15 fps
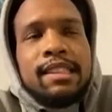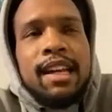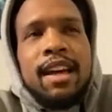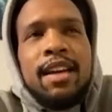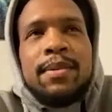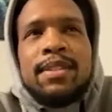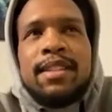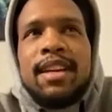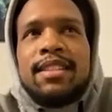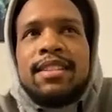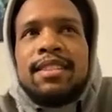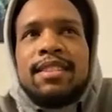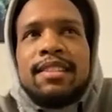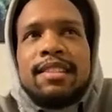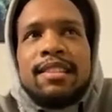I
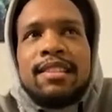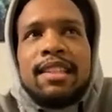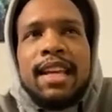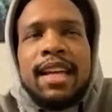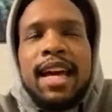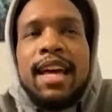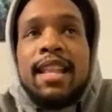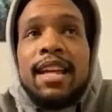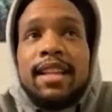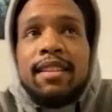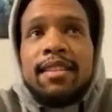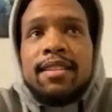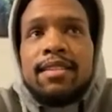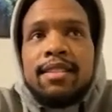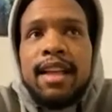besides like I had like
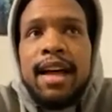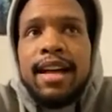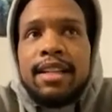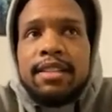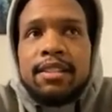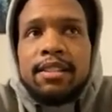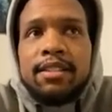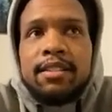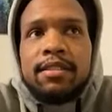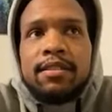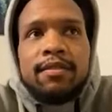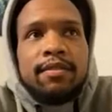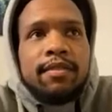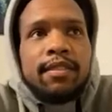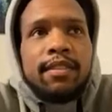this last
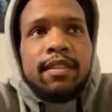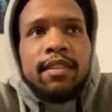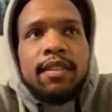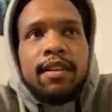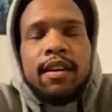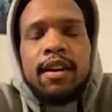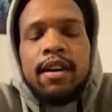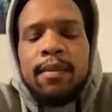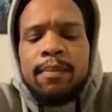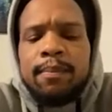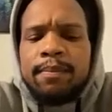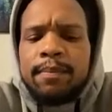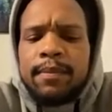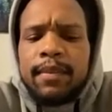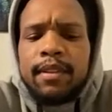
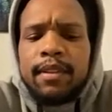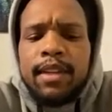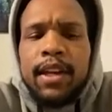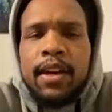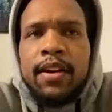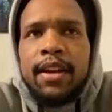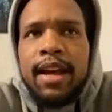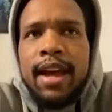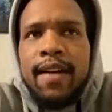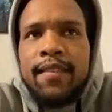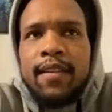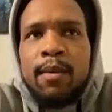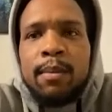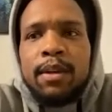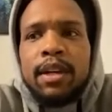year and a
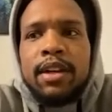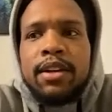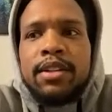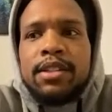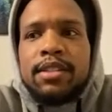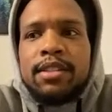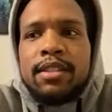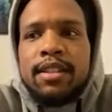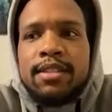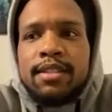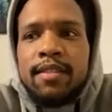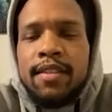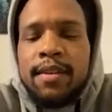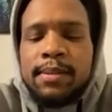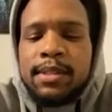half, couple years and
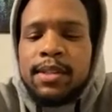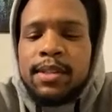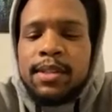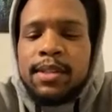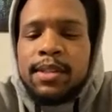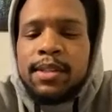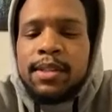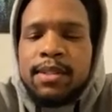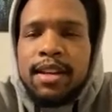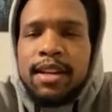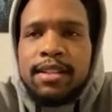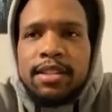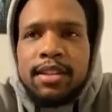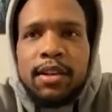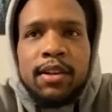stuff that's been going on
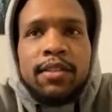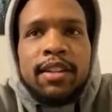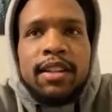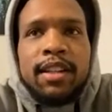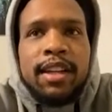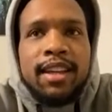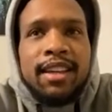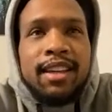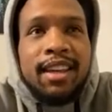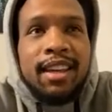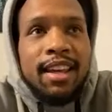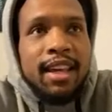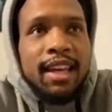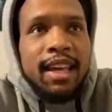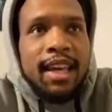besides COVID. Like
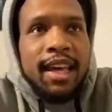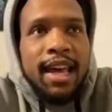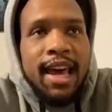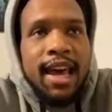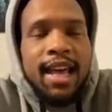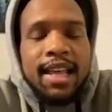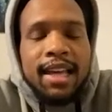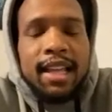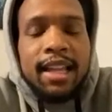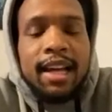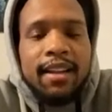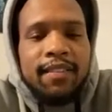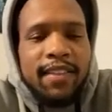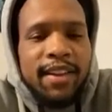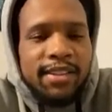I had like a
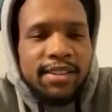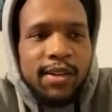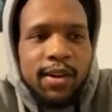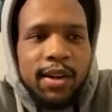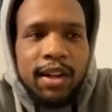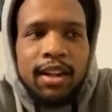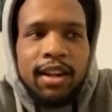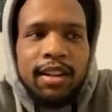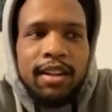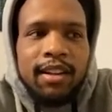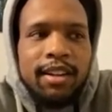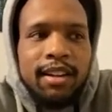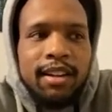lot of things going on.